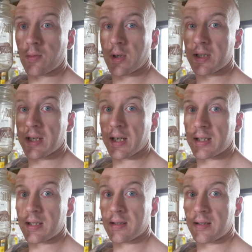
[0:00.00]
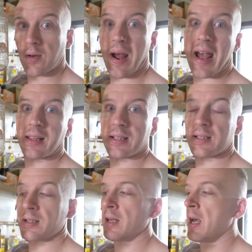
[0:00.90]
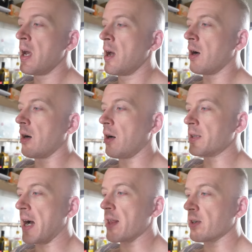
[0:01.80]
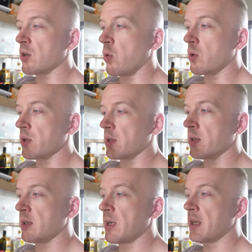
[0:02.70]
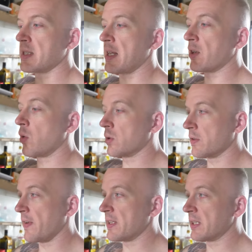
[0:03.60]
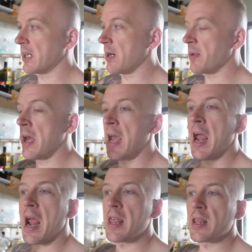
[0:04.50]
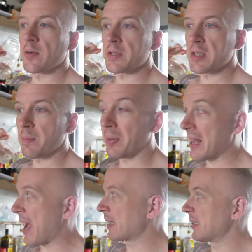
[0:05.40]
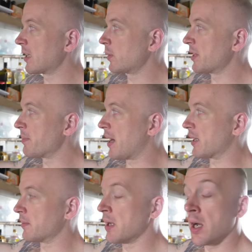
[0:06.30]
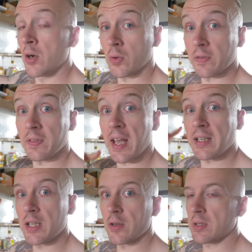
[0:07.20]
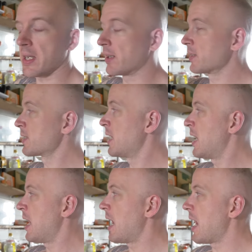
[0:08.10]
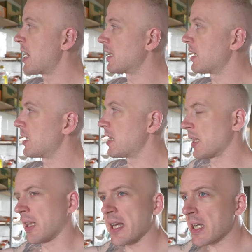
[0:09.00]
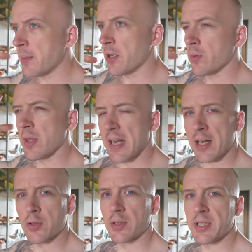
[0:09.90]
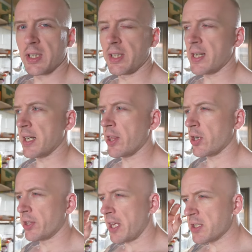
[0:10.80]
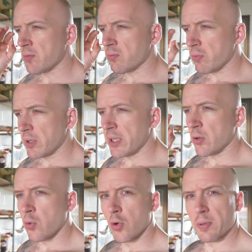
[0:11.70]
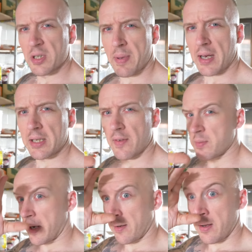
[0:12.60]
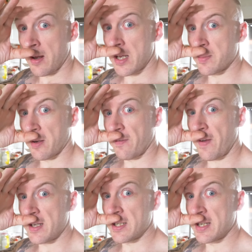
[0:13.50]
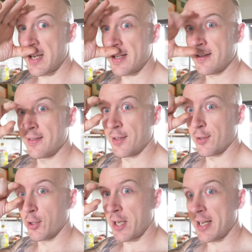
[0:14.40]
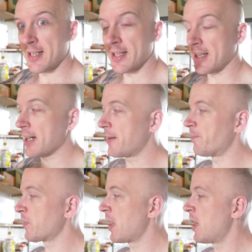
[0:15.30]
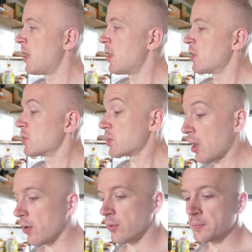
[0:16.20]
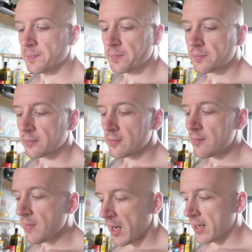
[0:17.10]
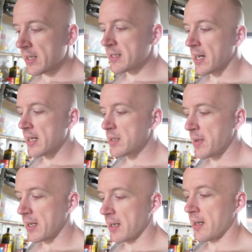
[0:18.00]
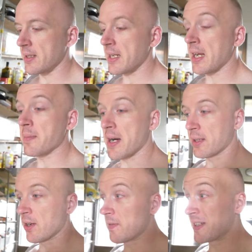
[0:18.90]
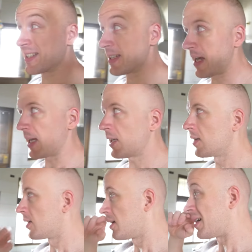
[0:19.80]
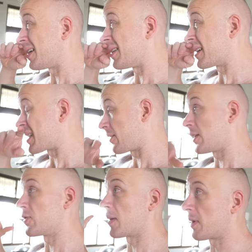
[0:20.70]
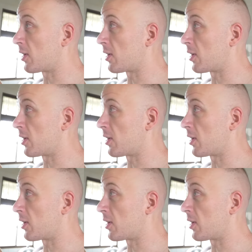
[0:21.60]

where it says, you know, Atlas on either corner, because I had the corner facing up. And then there was this black liquid at the bottom reflecting those letters. And the light coming through the natural sunlight, I thought, that's a really cool perspective as my face is in, you know, looking into the cup. So I decided to make a second pot of coffee today, because I already drank my